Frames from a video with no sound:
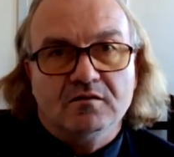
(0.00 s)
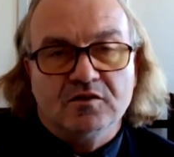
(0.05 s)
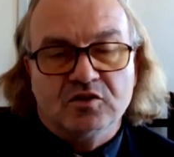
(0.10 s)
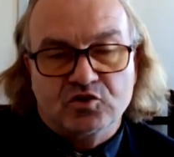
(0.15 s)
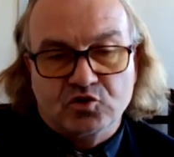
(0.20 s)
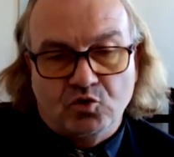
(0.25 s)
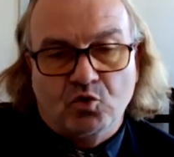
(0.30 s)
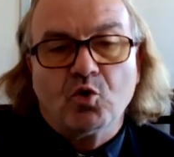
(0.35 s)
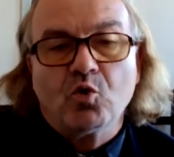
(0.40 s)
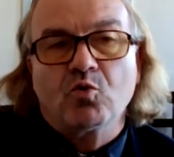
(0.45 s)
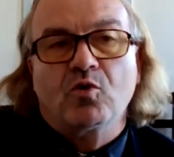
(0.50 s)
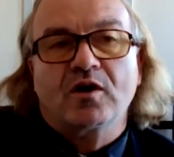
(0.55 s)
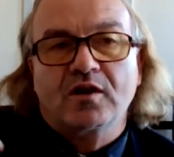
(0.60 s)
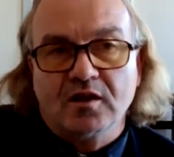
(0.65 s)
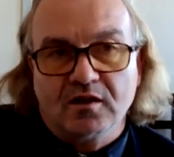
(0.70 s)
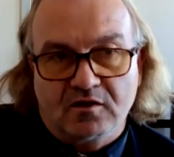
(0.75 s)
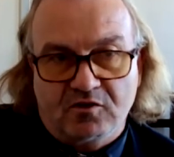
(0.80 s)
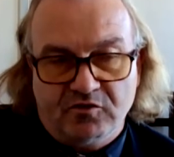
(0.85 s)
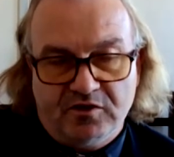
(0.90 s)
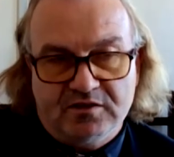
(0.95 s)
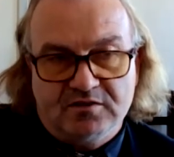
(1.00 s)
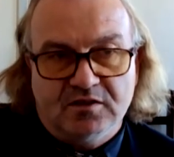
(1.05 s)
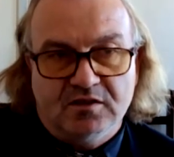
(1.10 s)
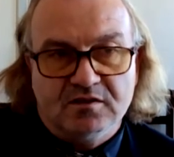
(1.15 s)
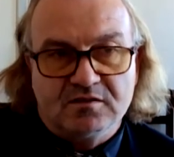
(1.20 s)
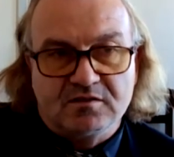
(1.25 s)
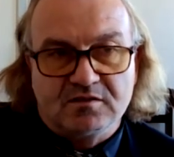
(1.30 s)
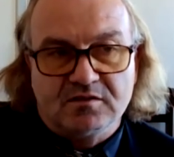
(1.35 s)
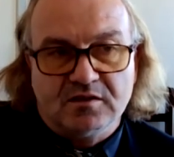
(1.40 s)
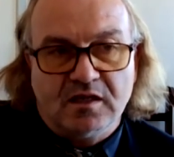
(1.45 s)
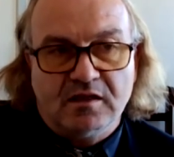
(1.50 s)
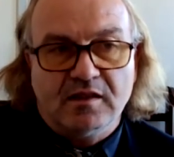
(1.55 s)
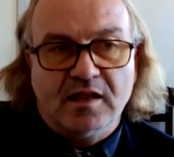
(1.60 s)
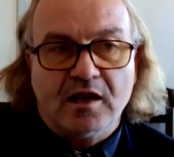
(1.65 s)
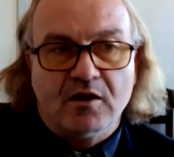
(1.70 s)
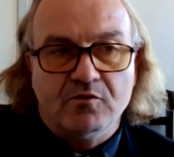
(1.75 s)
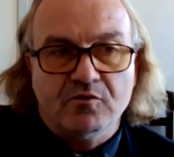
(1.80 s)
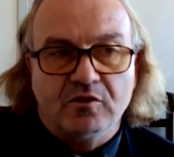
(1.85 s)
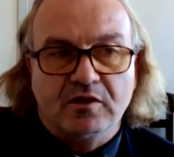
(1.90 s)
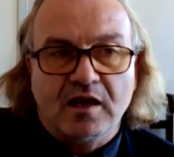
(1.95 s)
the schoolwork increases, and
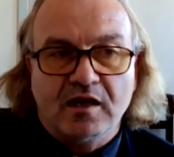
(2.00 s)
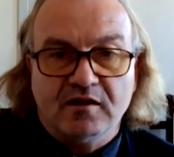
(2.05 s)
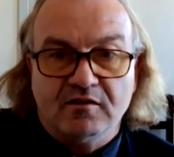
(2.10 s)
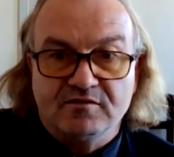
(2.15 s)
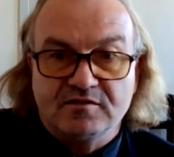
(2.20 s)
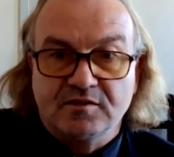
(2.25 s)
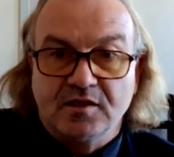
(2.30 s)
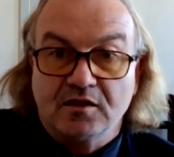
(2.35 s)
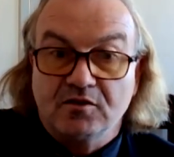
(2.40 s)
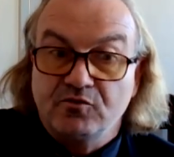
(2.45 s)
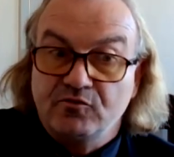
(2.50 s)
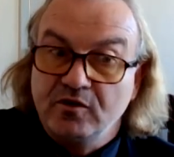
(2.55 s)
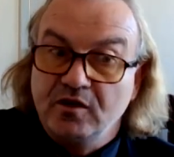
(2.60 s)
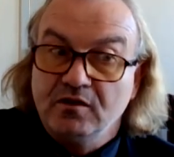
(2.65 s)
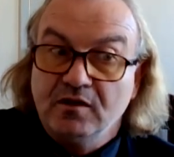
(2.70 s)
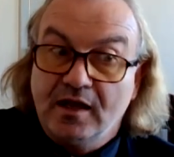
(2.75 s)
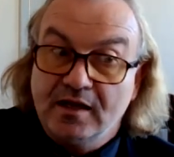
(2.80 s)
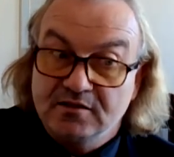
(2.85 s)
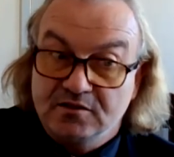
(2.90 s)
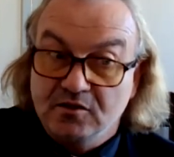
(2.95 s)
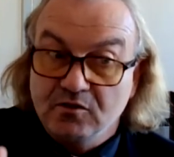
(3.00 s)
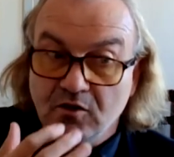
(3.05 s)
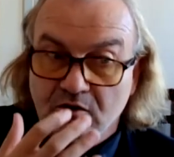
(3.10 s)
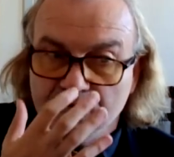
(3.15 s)
now you kind of start realizing,